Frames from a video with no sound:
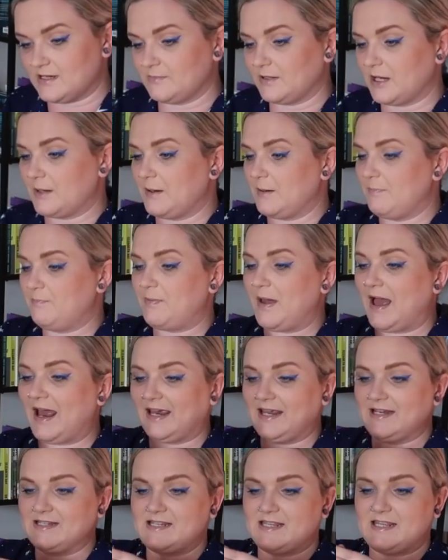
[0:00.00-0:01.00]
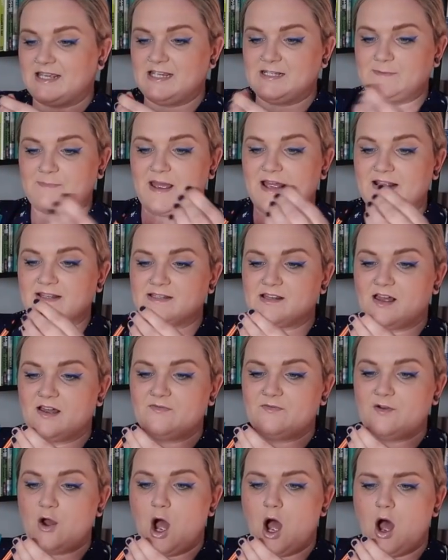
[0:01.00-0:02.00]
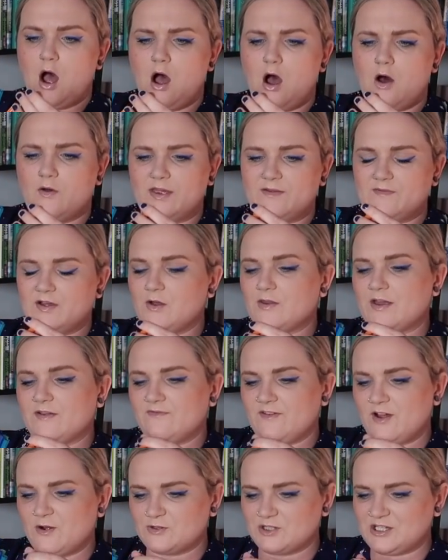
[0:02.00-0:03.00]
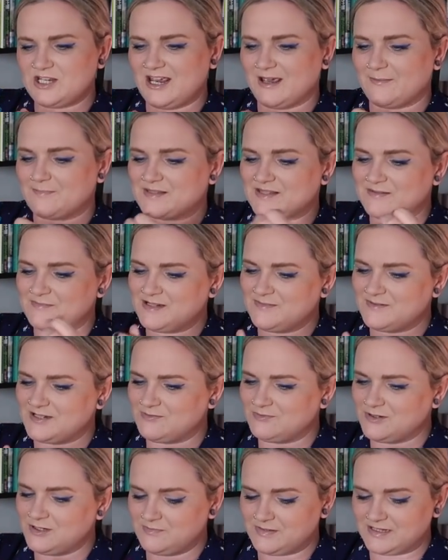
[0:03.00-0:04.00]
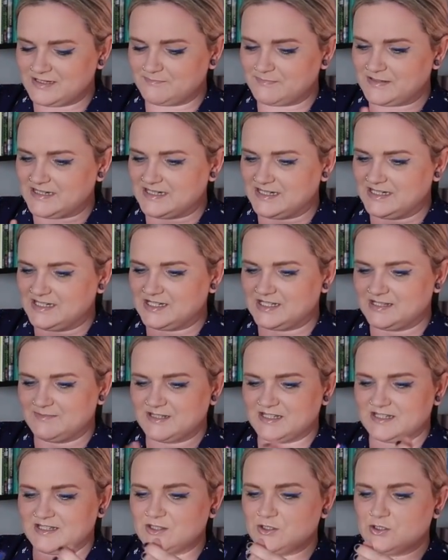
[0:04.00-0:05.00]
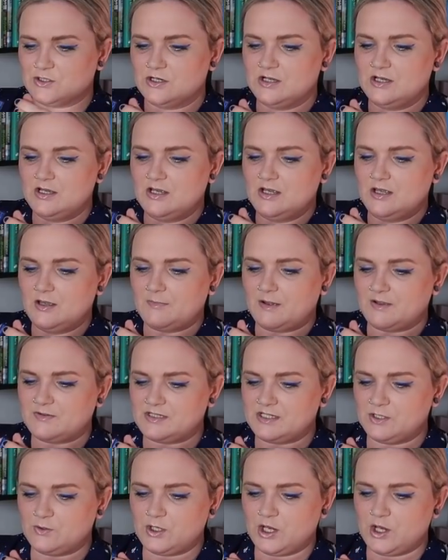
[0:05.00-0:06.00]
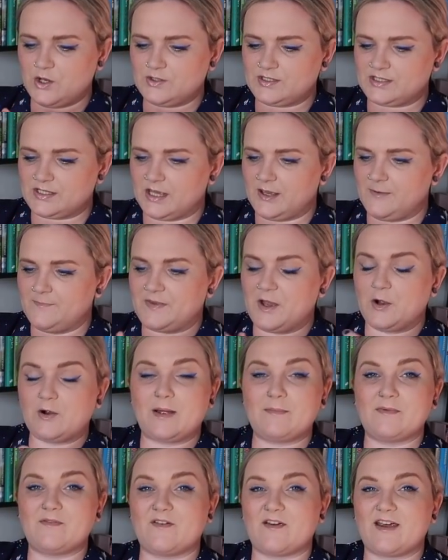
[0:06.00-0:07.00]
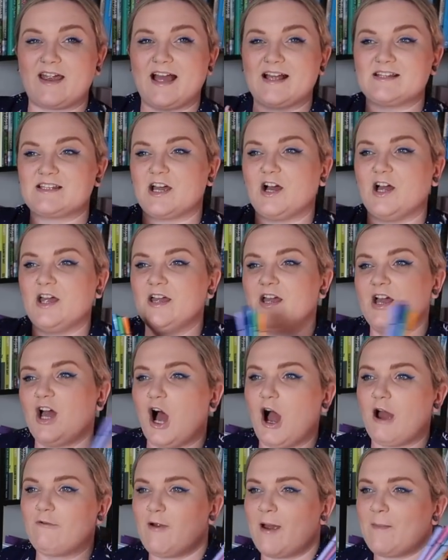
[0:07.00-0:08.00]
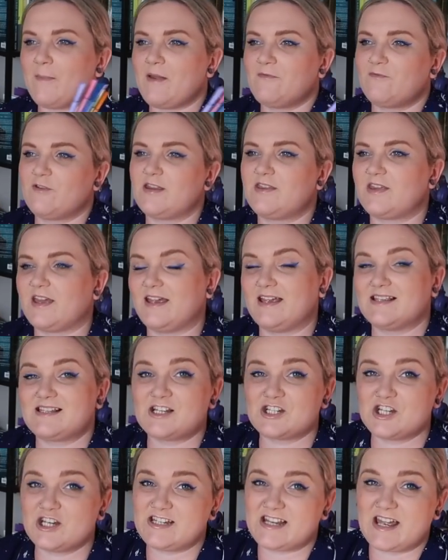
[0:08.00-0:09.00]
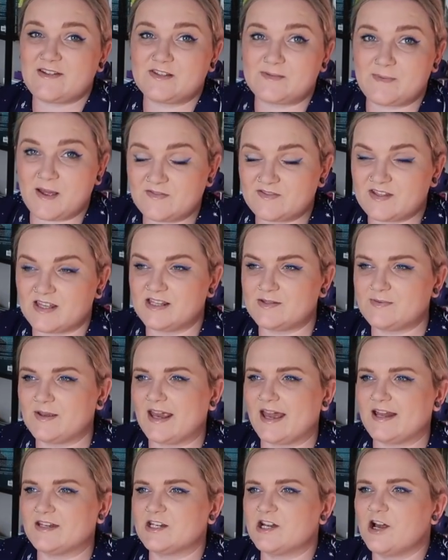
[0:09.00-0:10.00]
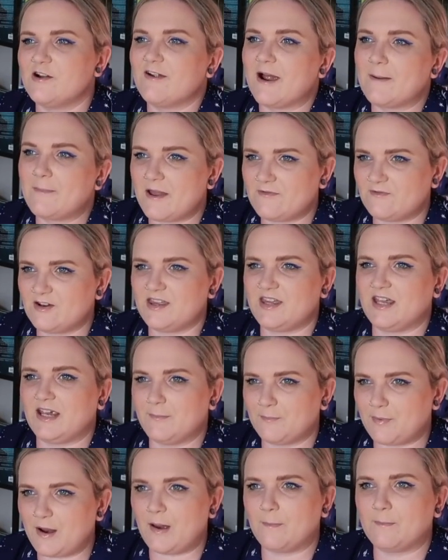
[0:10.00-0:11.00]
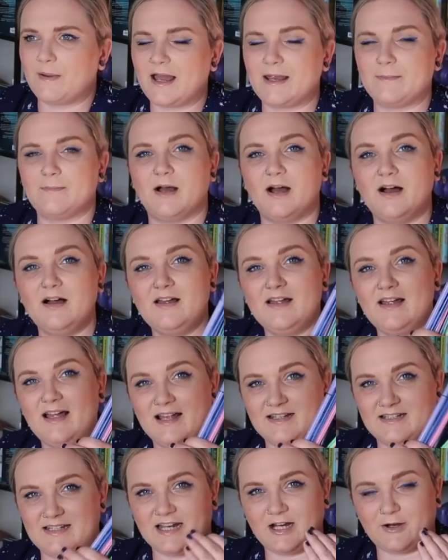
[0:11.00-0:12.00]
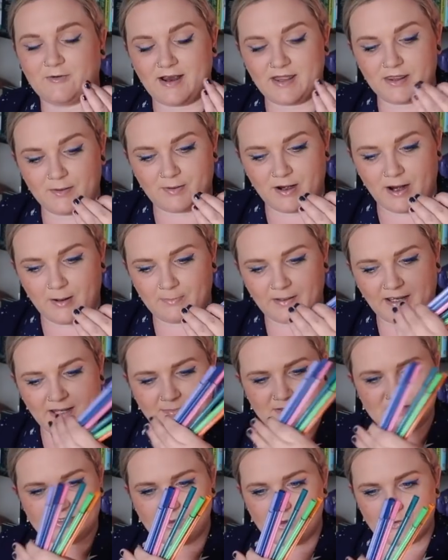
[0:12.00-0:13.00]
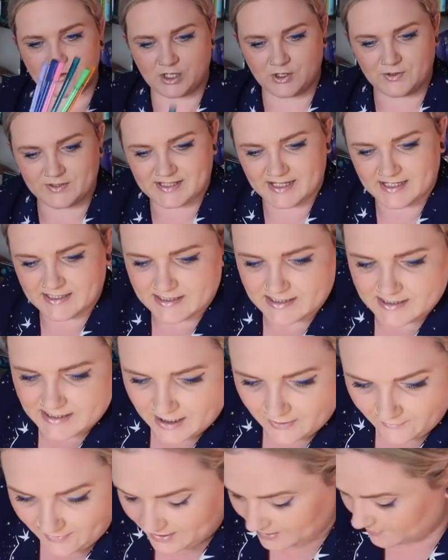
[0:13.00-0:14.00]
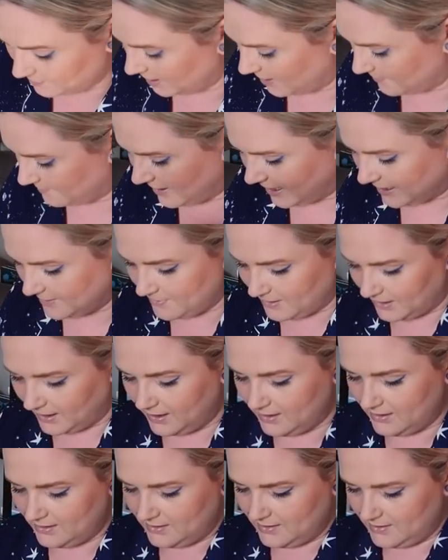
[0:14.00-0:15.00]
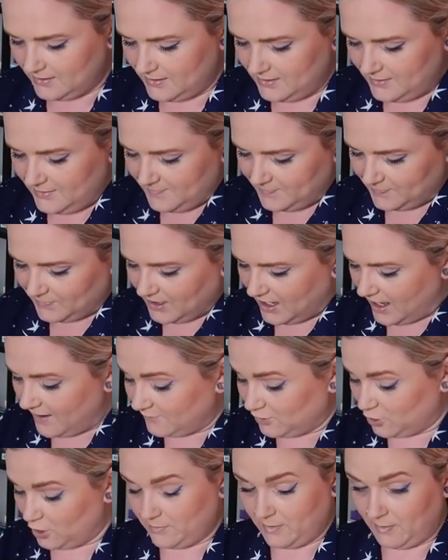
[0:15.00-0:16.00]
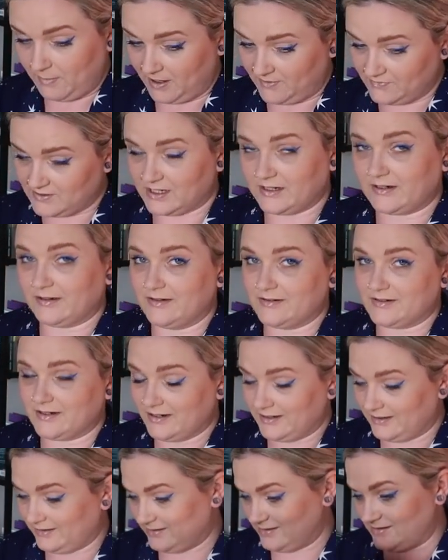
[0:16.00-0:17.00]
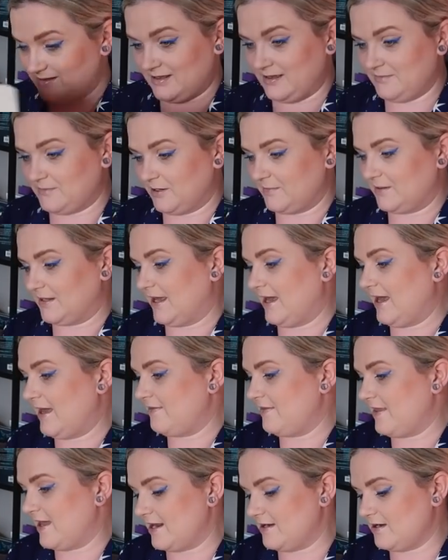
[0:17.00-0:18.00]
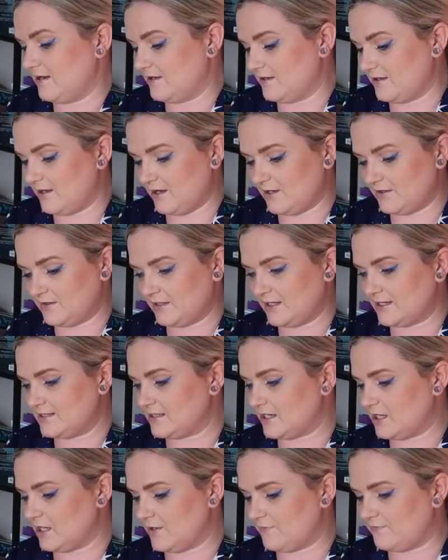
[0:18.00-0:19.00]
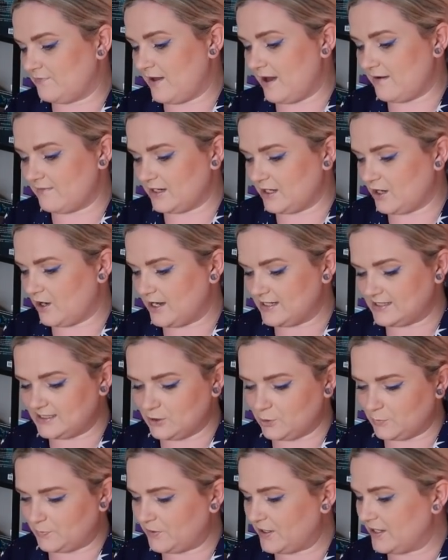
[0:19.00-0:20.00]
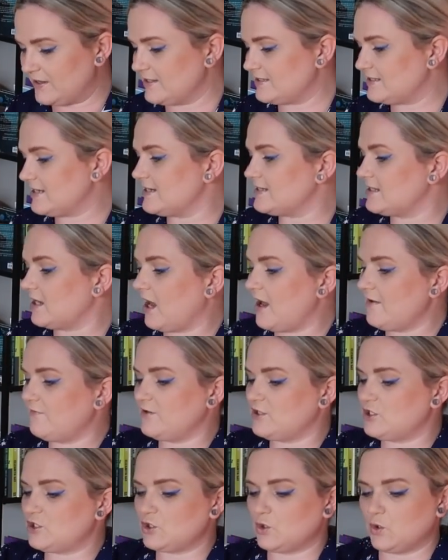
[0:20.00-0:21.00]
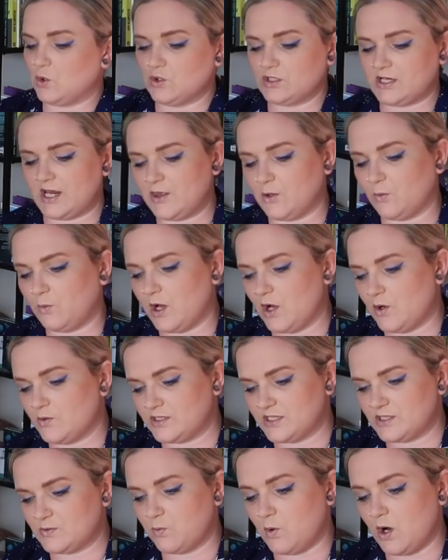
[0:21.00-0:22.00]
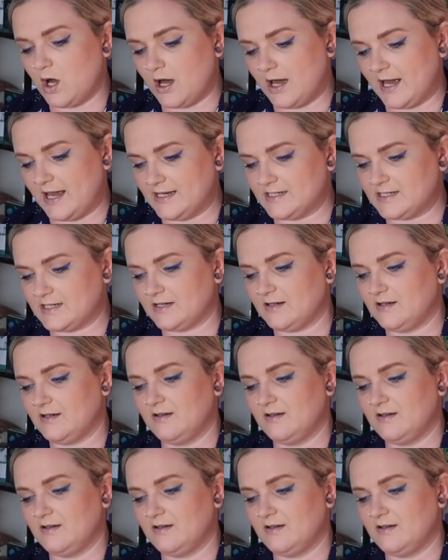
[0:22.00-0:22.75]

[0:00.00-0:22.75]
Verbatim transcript: I'm gonna be banging to these pens like, oh, they're, oh, they're felt tips. So maybe I won't be as banging to them as I thought, but I'll still use them. They'll come in very handy. I, I wrap everything, it's actually David's birthday this weekend and I wrap everything in brown paper and decorate the brown paper. So I will use these to decorate the brown paper. I haven't got in my birthday card yet either, so that might be that. And then these a very nice little print that says life is short and the world is wide.